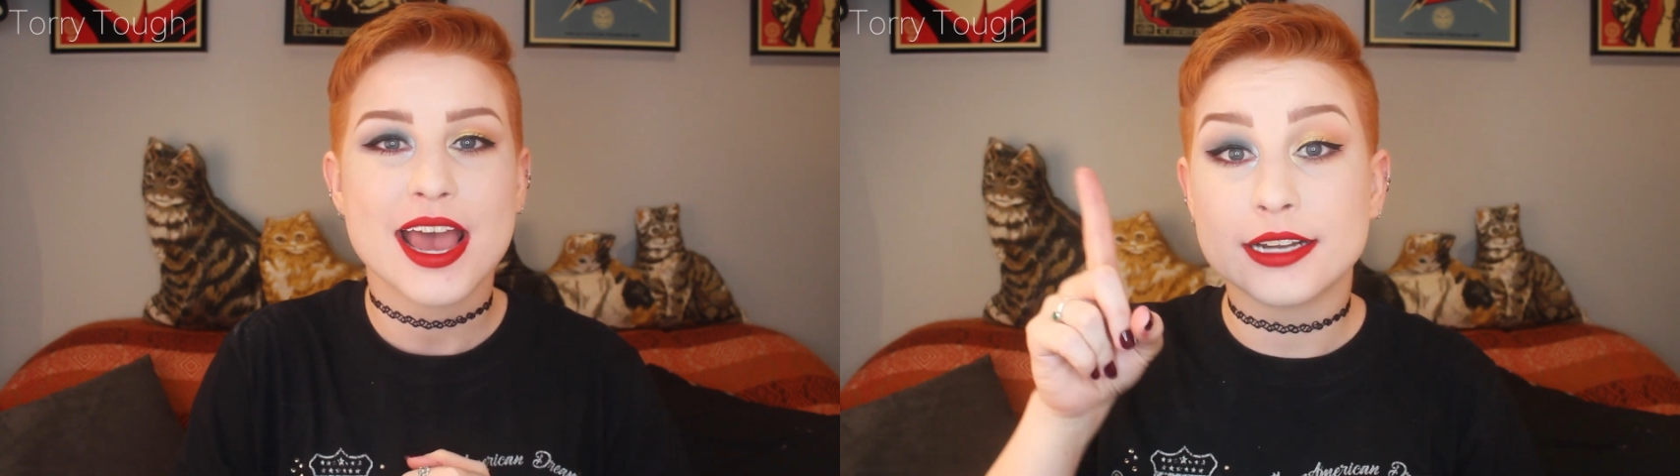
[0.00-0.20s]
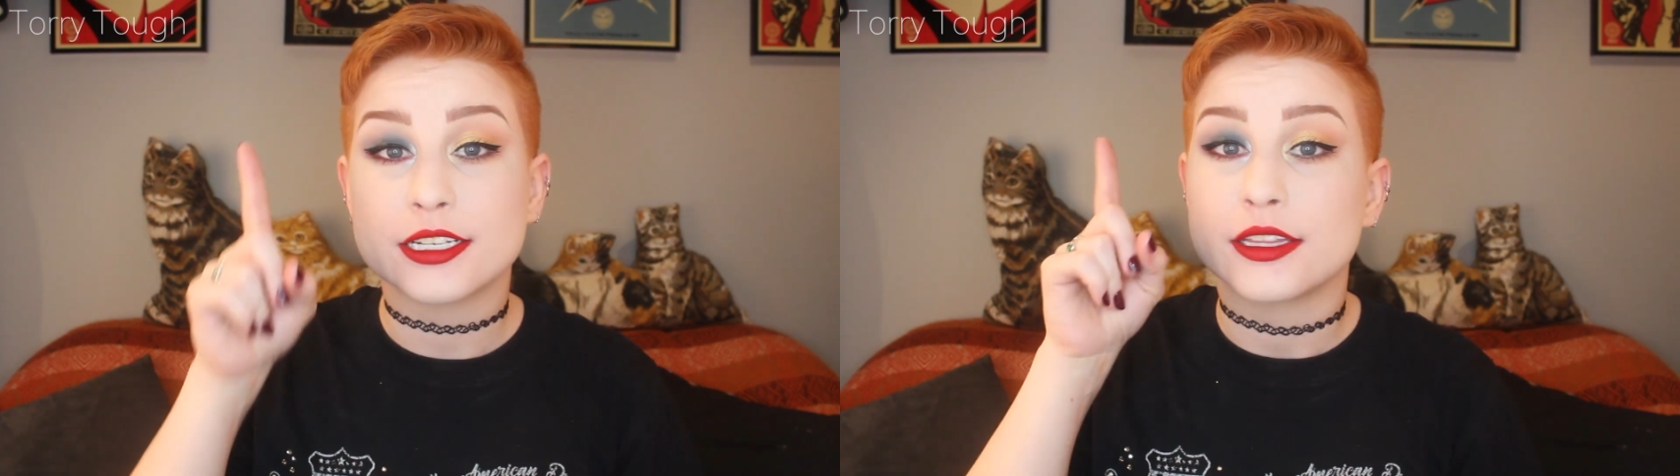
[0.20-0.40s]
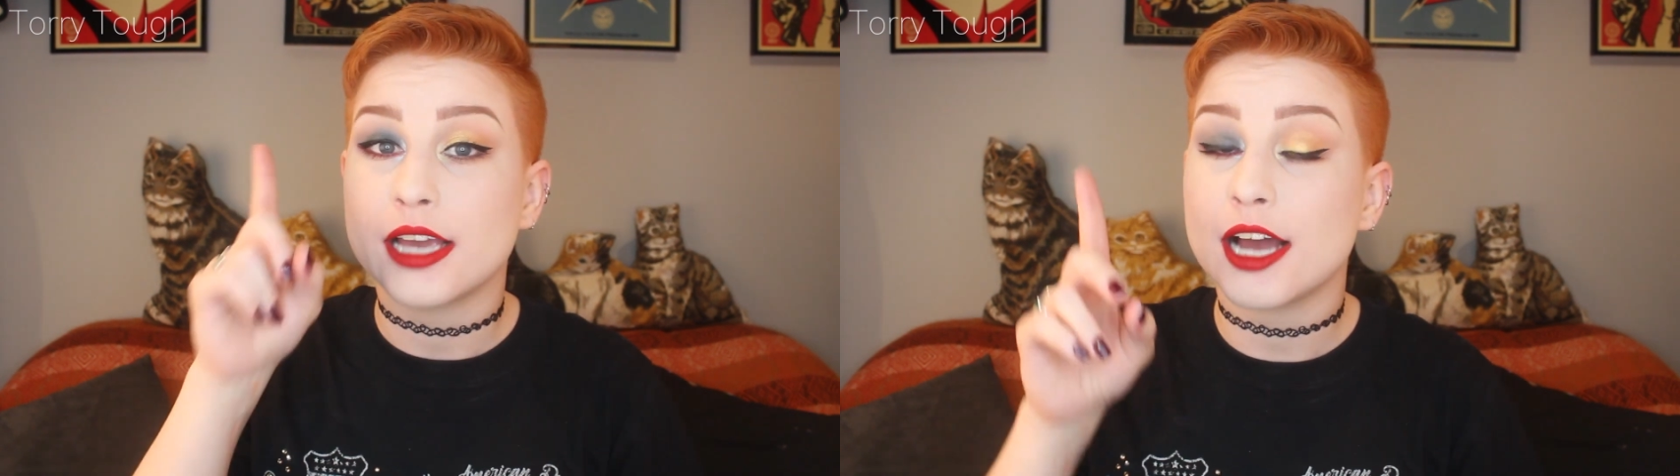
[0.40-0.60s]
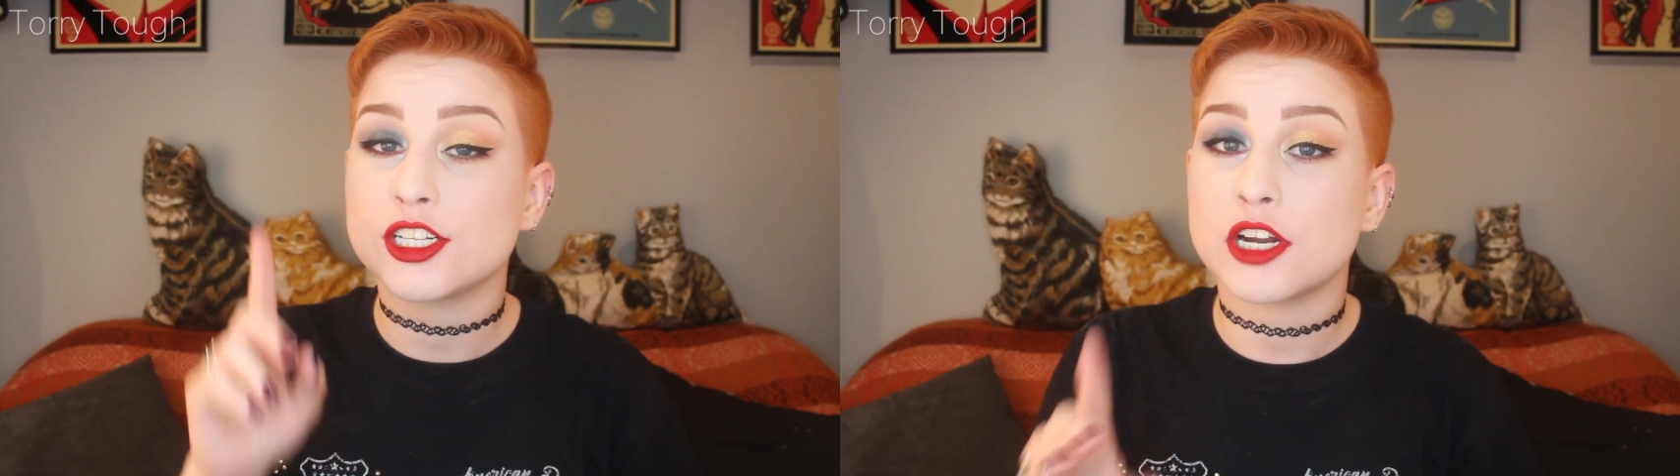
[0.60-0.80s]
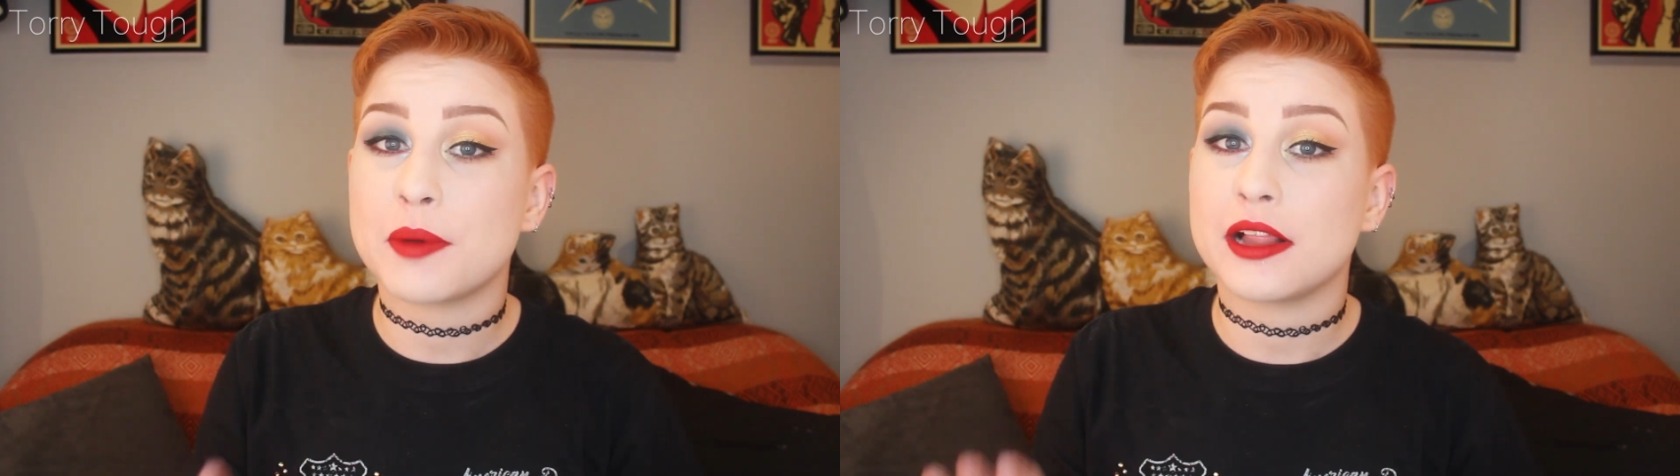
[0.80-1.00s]
and the
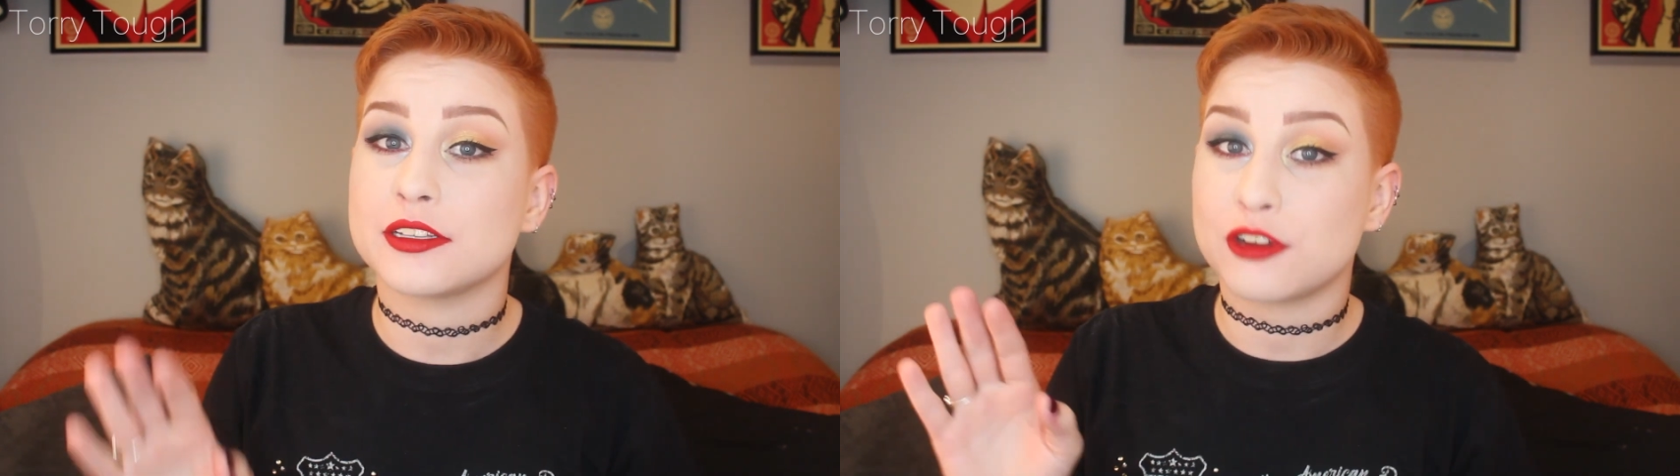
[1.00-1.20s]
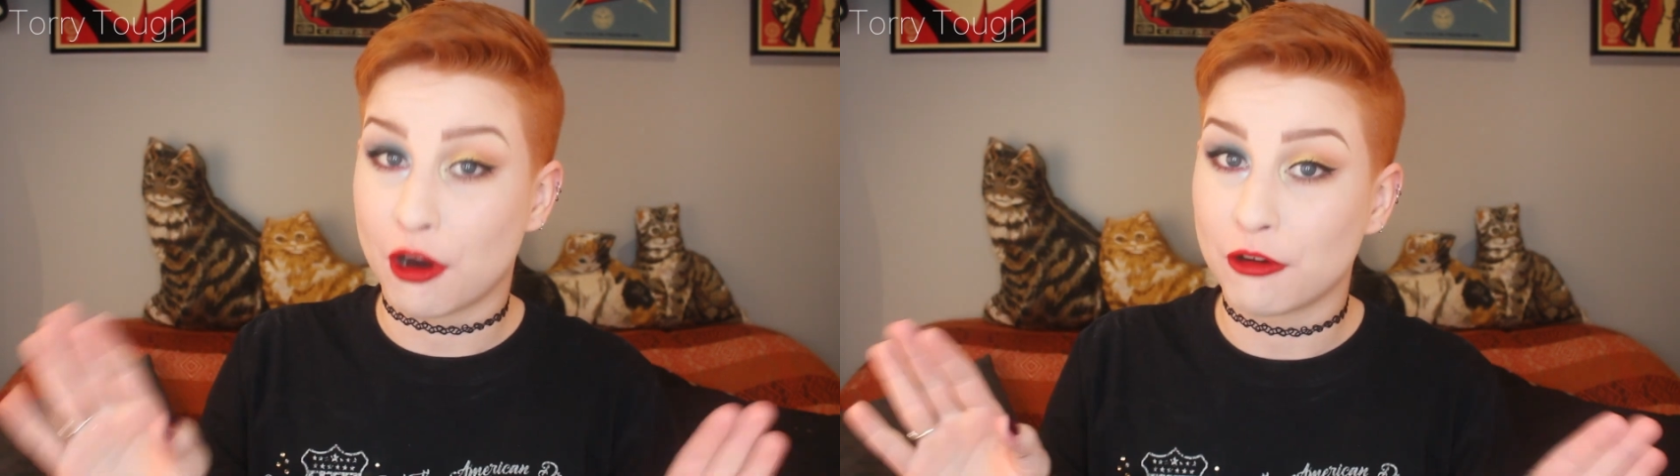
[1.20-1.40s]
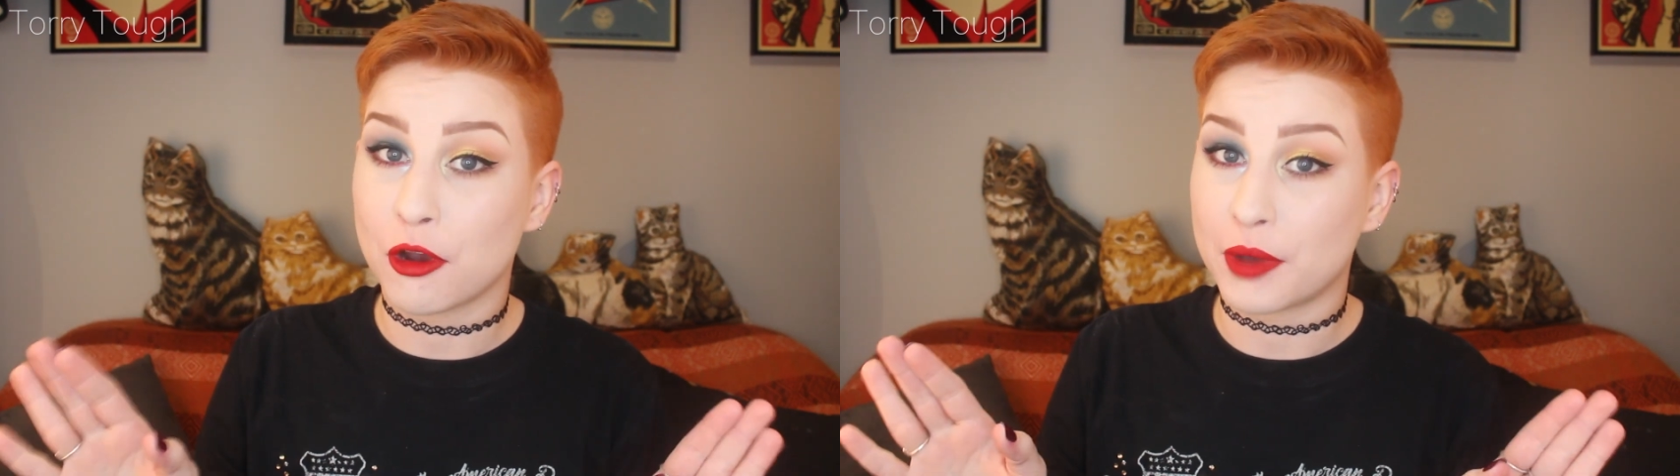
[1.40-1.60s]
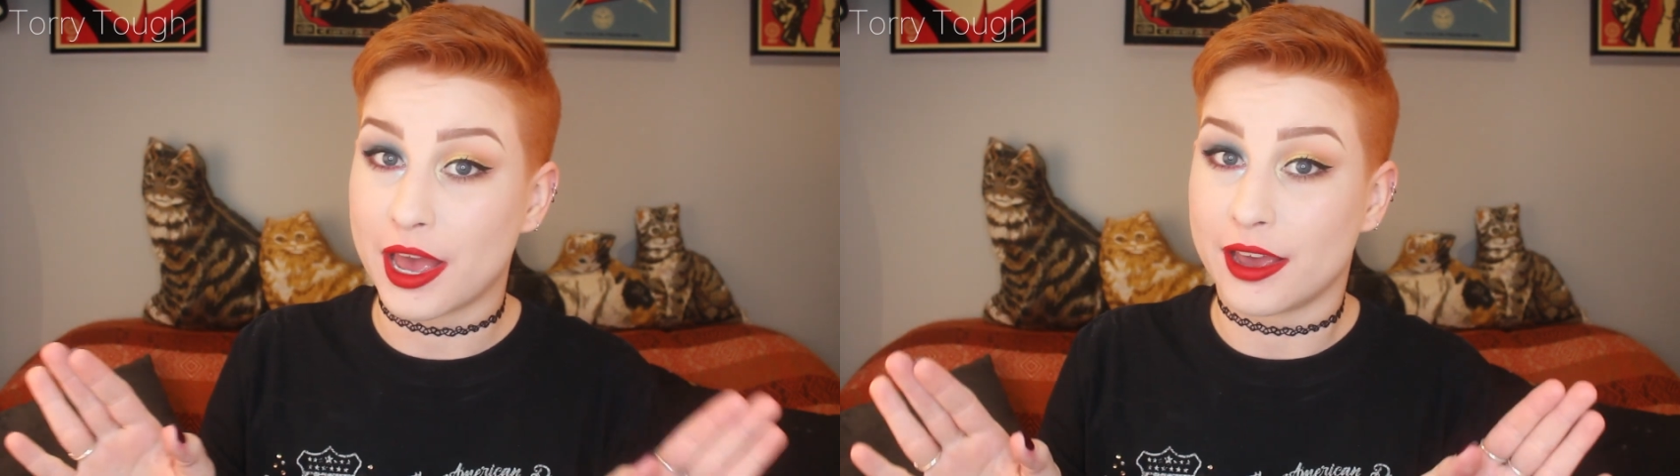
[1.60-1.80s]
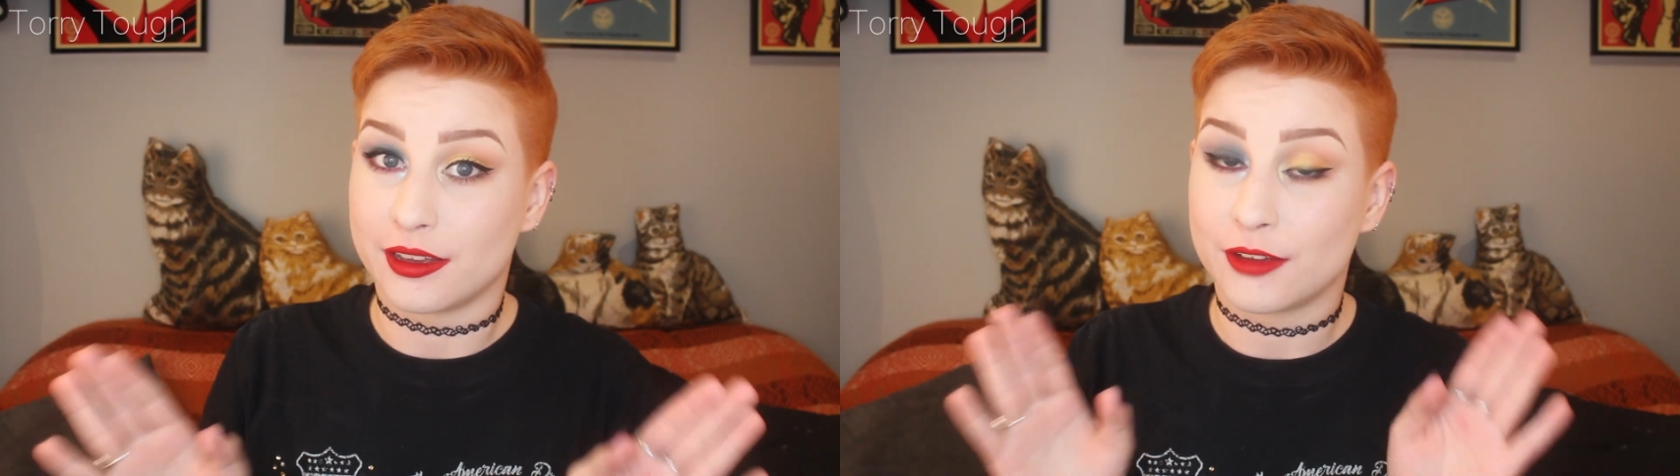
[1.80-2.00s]
eyeshadow palettes are
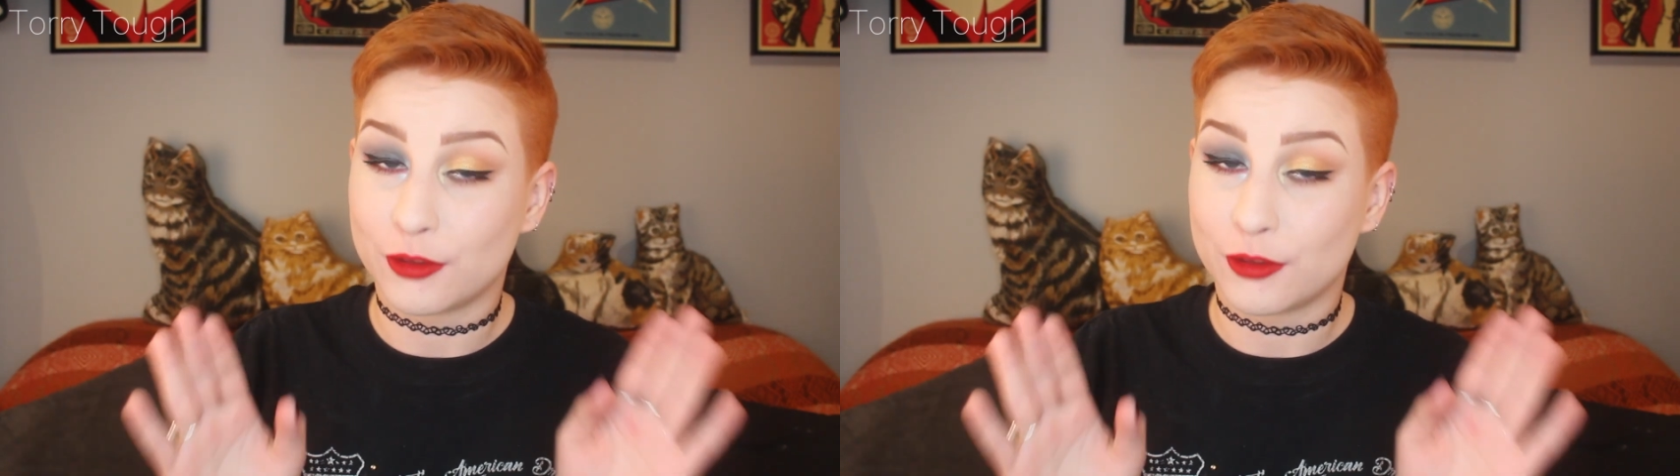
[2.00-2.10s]
okay.